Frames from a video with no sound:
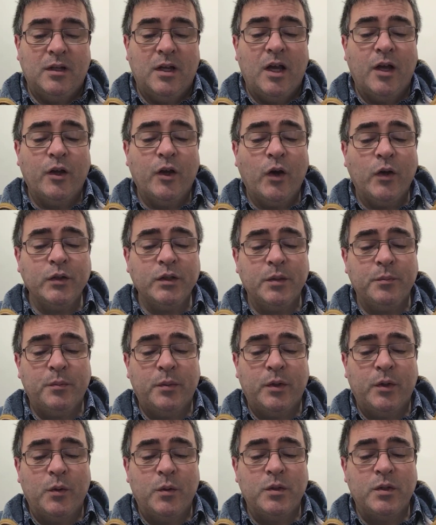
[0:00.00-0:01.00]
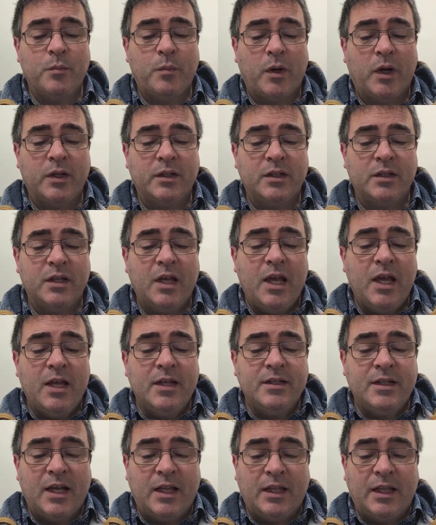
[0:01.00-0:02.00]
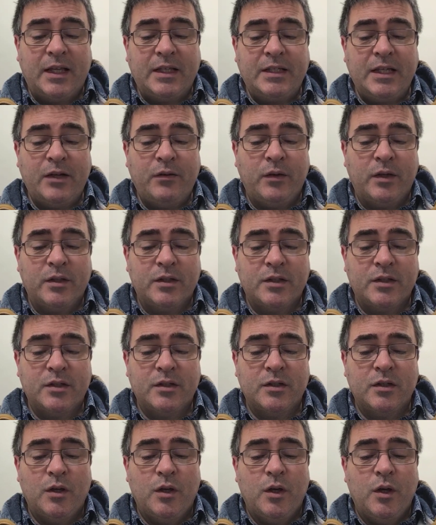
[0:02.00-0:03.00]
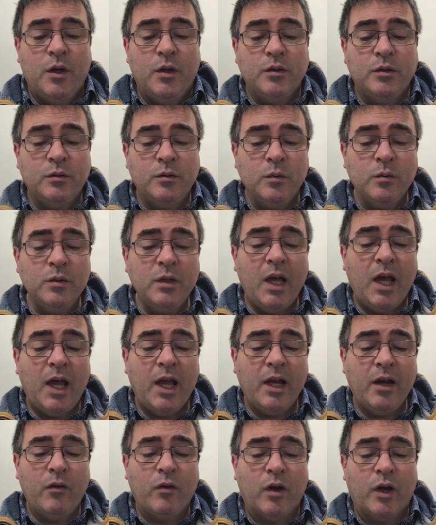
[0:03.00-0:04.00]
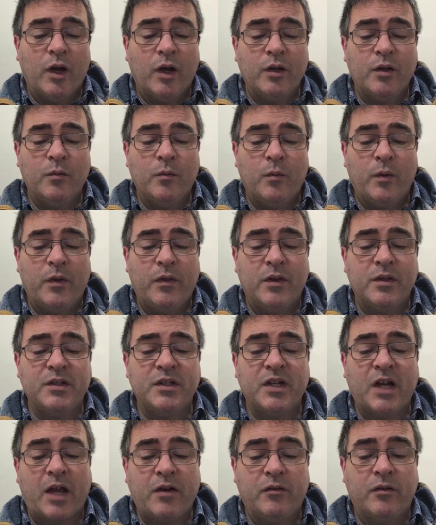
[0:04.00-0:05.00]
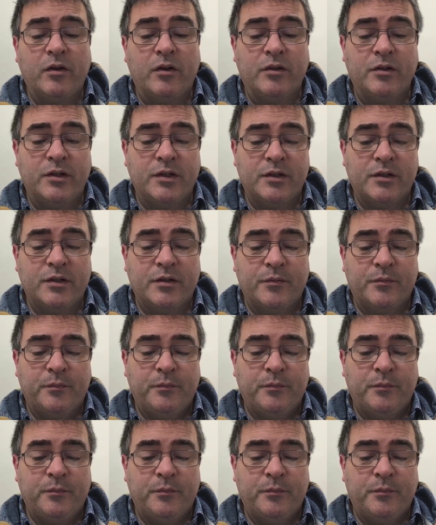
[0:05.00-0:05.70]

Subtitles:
A gossip goes about telling secrets, so don't hang around with chatterers.